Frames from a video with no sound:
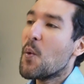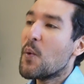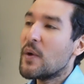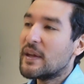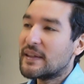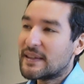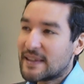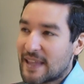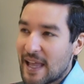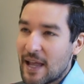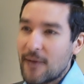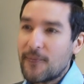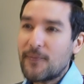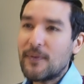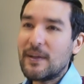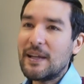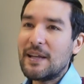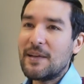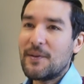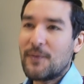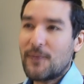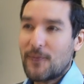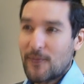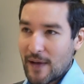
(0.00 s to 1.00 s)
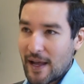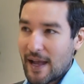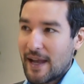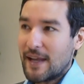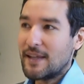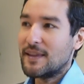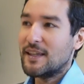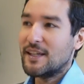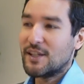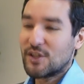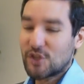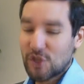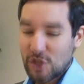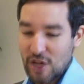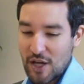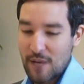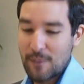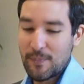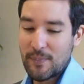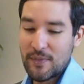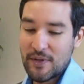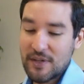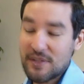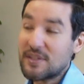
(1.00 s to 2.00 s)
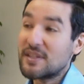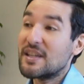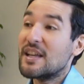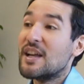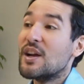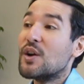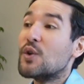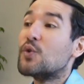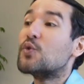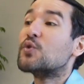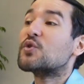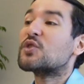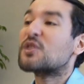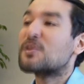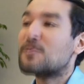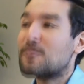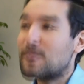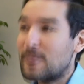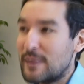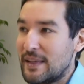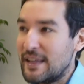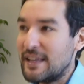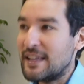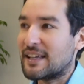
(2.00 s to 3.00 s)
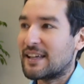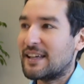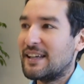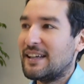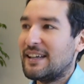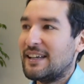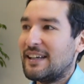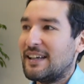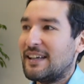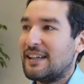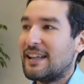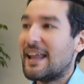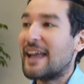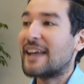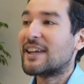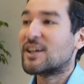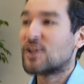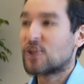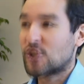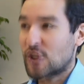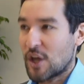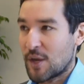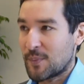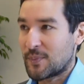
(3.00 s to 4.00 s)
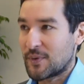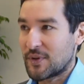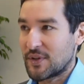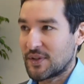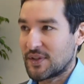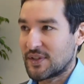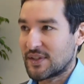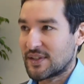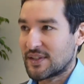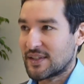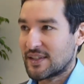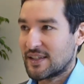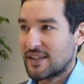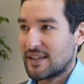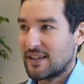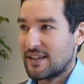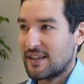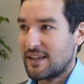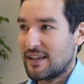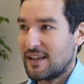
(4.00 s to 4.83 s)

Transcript: we definitely find shepherds who speak like shepherds.